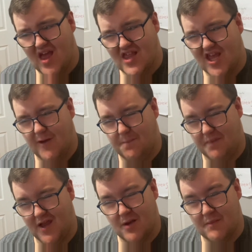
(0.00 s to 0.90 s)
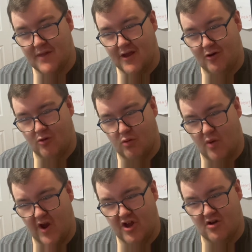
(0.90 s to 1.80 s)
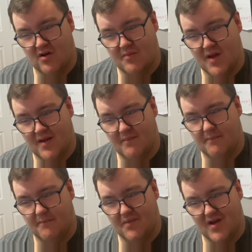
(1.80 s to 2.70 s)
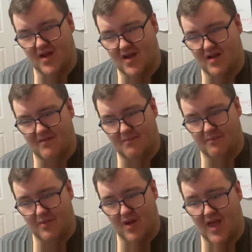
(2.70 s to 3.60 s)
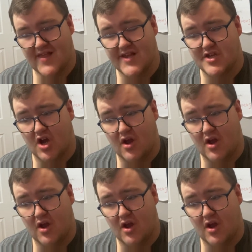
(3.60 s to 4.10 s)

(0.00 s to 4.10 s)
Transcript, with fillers: he beat him in the cry tournament, but but and then Johnny